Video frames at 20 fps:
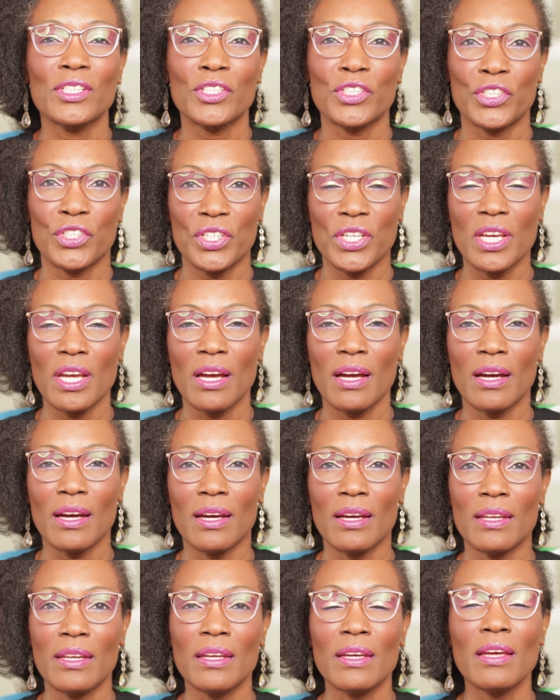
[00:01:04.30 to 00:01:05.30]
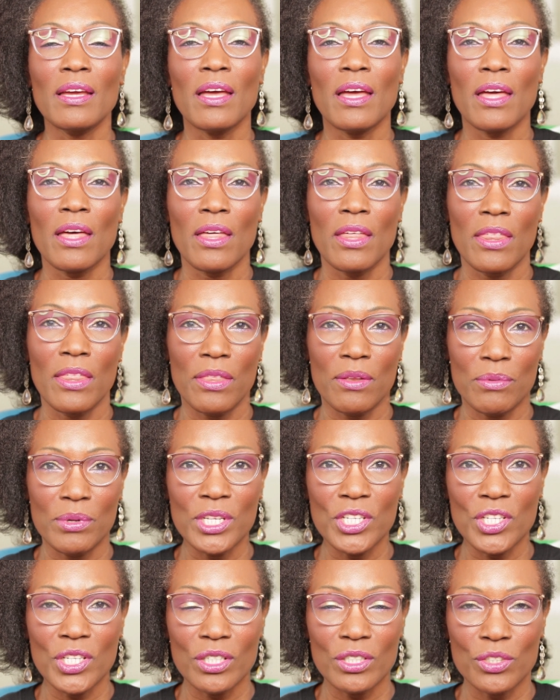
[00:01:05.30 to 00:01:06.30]
She had
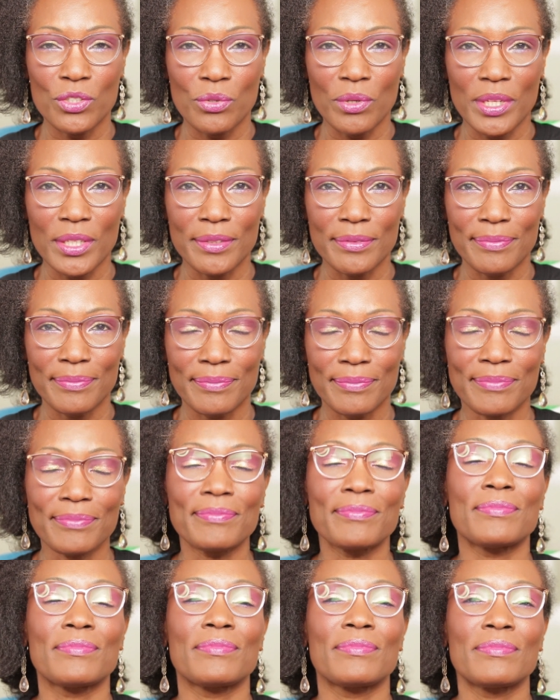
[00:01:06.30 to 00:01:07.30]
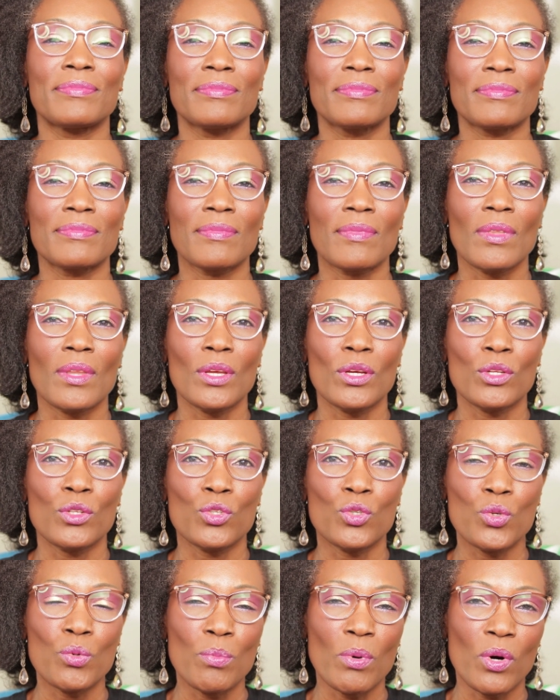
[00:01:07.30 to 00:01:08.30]
3 children,
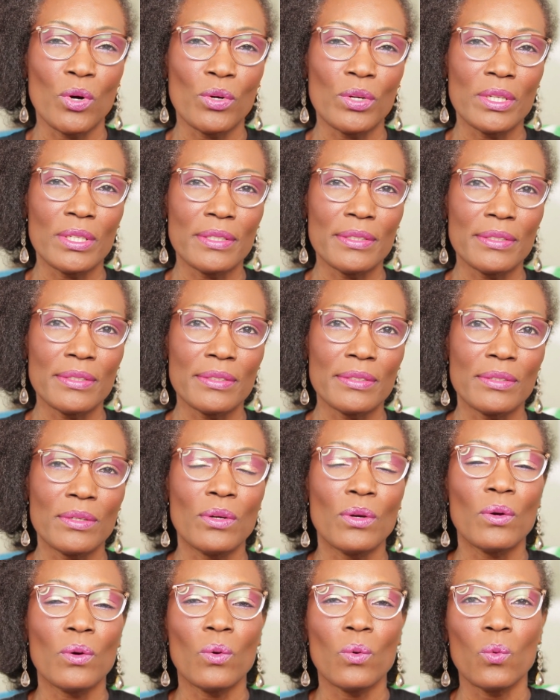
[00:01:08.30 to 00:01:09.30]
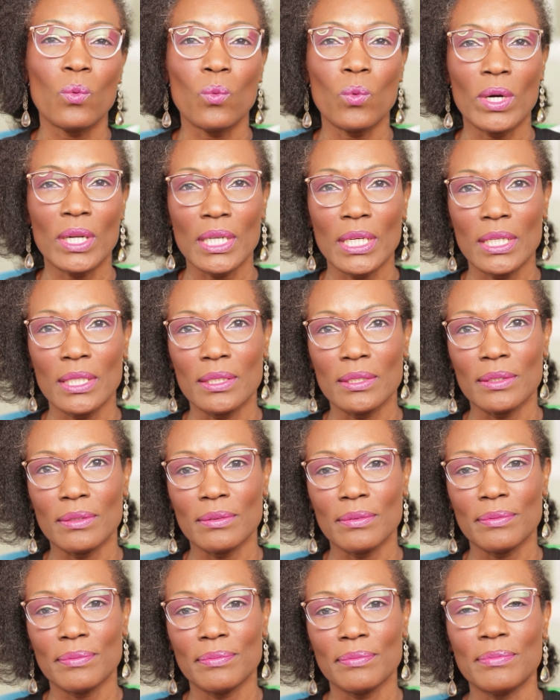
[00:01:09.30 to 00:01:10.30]
2 boys, 1 girl.
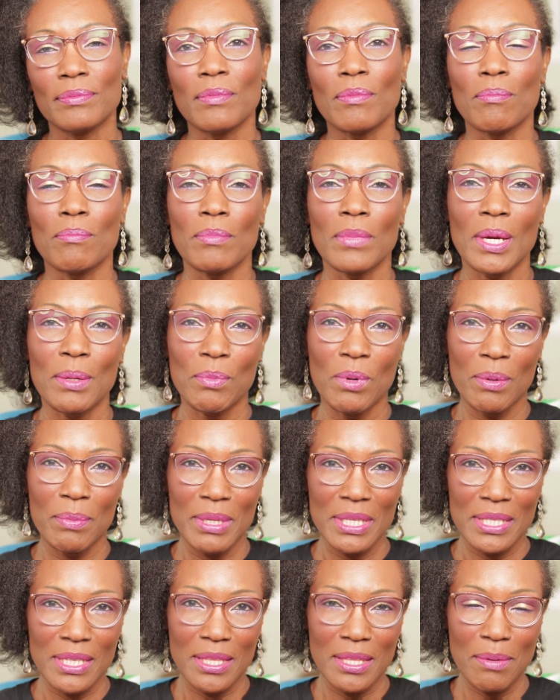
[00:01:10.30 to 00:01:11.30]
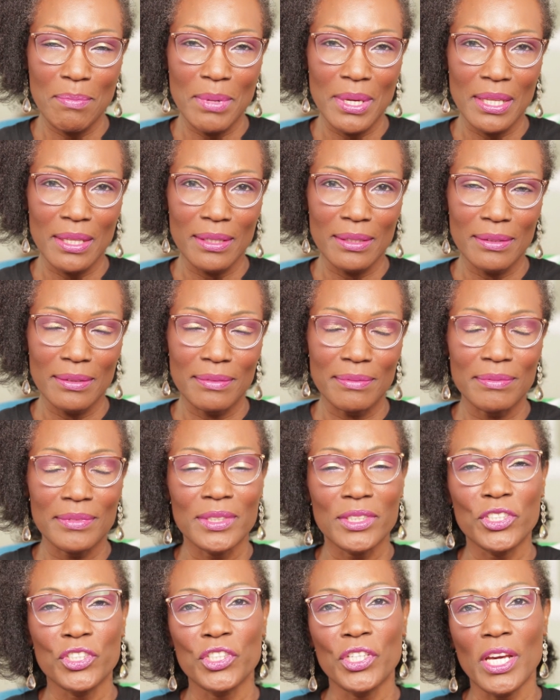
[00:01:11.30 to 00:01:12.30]
My mom is in the middle.
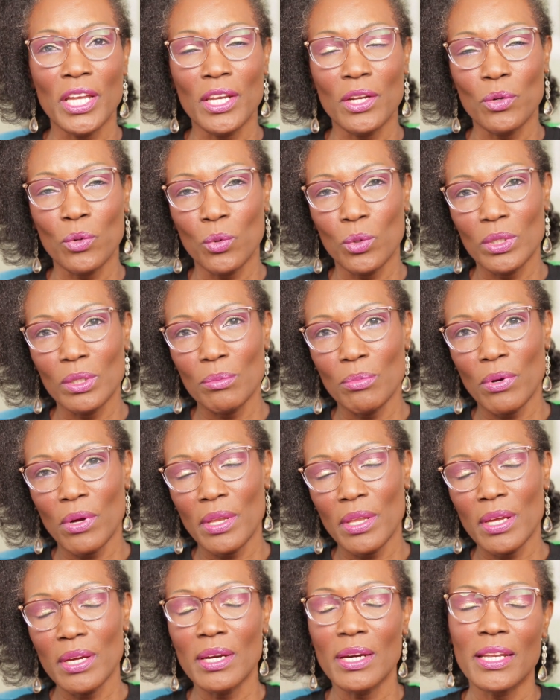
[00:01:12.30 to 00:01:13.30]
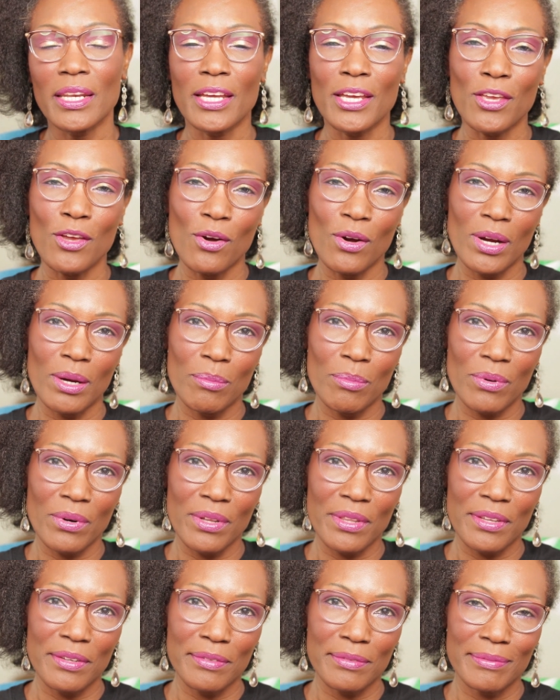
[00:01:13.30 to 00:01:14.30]
She had an older brother and a younger
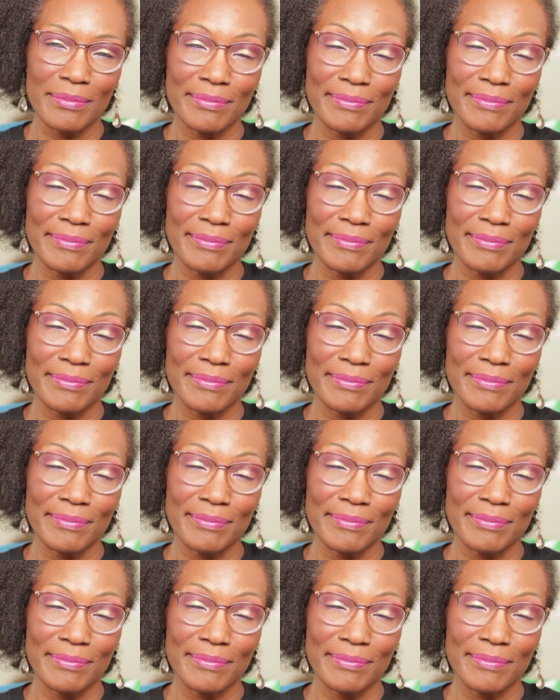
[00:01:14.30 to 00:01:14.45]
brother.